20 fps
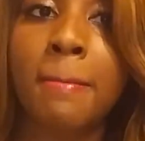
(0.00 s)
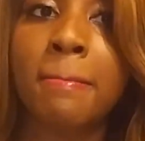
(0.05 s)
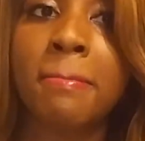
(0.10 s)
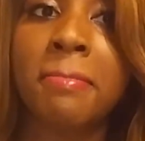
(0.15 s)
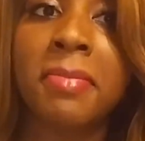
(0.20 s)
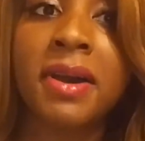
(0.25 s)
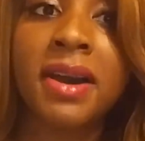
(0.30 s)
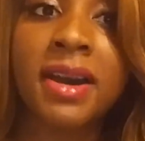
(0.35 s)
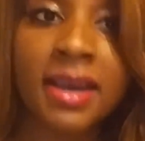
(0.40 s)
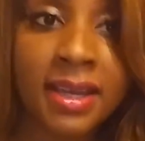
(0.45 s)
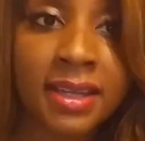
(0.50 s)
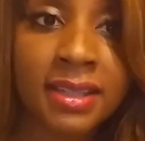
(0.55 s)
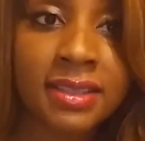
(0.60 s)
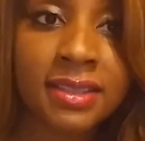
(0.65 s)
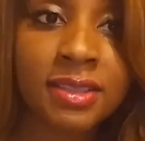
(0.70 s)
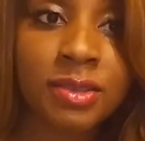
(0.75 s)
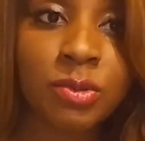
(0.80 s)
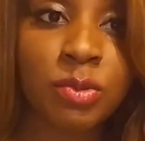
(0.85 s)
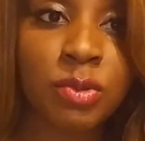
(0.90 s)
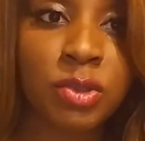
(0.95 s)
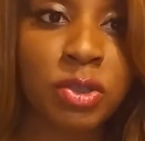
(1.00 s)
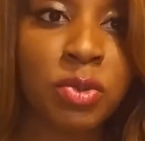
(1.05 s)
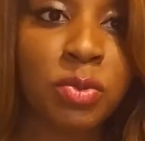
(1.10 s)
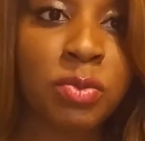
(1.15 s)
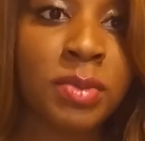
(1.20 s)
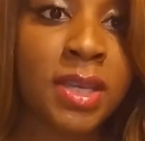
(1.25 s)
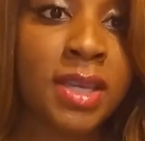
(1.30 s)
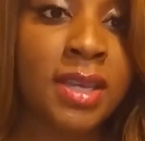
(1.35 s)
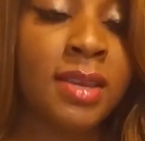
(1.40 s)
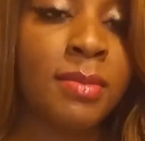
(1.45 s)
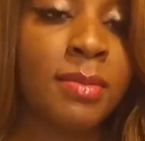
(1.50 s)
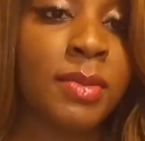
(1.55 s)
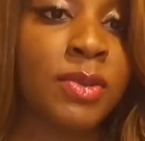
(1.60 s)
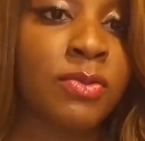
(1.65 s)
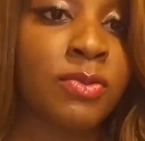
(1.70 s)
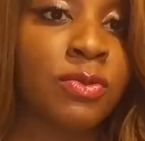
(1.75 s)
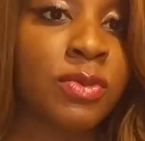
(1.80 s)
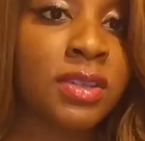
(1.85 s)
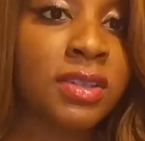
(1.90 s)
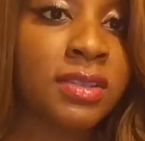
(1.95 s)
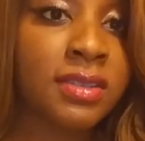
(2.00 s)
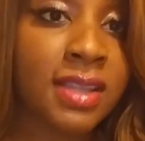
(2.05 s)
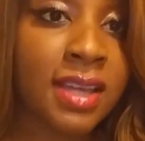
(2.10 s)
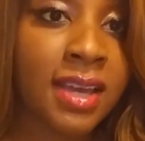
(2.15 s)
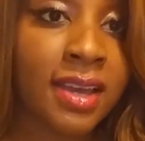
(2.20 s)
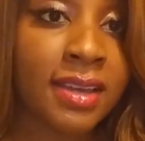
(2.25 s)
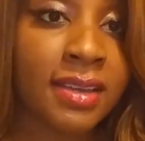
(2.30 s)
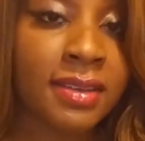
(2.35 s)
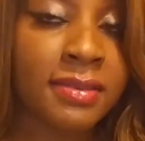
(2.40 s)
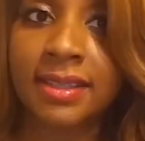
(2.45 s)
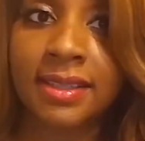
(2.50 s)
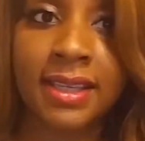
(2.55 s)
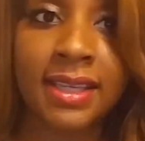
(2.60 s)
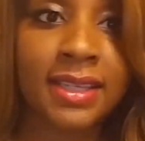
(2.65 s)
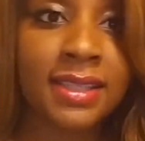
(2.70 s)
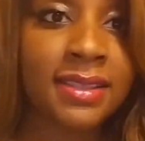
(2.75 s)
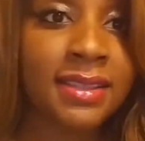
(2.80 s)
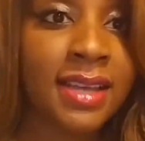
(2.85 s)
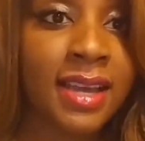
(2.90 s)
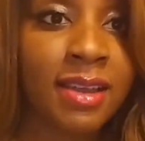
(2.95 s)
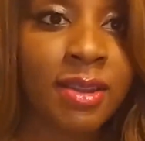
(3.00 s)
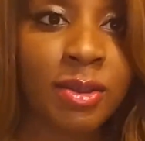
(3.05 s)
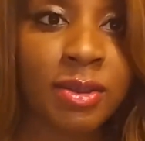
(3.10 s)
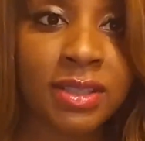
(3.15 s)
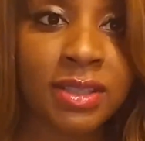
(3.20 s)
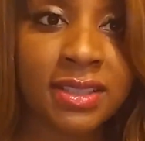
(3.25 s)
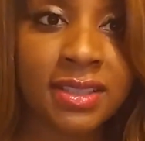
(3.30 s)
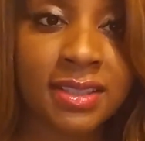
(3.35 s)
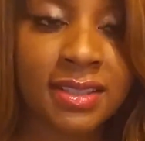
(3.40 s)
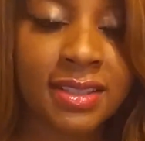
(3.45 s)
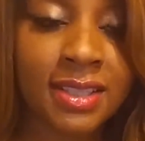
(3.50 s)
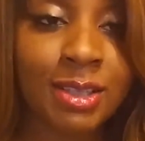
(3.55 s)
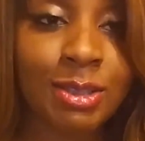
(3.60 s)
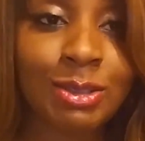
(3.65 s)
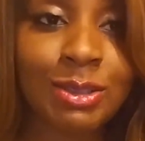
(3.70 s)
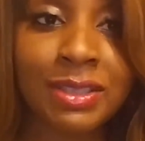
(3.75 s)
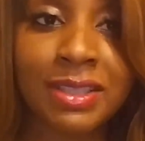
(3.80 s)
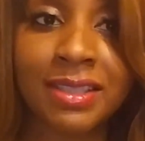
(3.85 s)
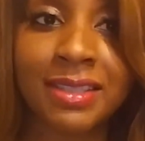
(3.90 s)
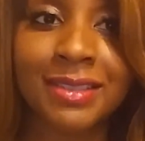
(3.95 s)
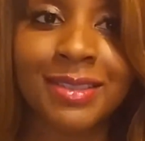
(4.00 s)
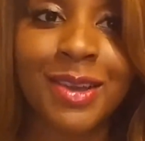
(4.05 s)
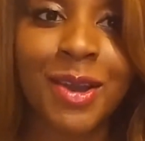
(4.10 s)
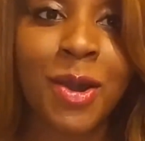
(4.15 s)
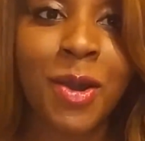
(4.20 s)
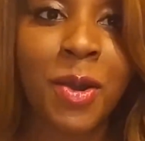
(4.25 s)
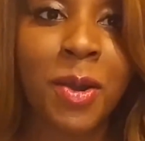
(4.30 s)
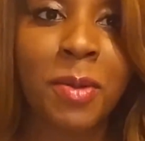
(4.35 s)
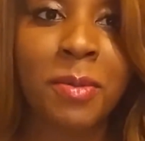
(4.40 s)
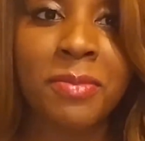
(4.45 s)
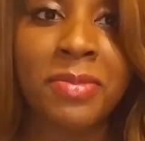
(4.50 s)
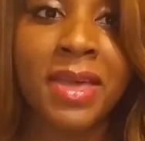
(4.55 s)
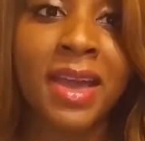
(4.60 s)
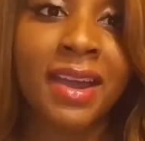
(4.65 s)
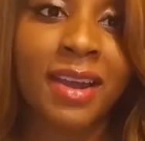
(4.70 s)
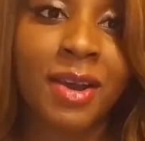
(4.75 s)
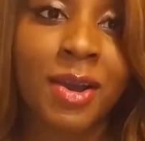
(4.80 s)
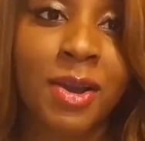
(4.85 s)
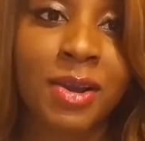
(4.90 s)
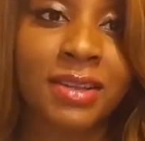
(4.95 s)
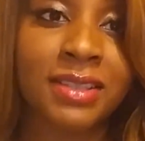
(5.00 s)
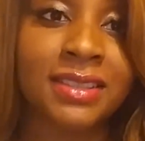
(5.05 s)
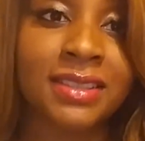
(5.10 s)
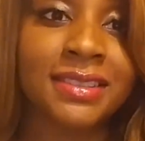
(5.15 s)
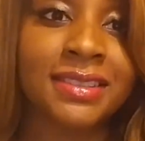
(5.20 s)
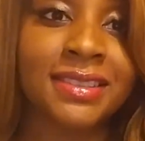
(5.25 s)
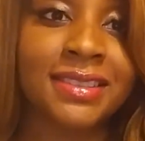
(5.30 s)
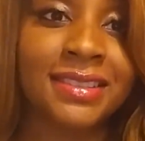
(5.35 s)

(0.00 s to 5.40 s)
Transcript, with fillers: But when you meet him in real life, he's got all these excuses. Oh, that car is in the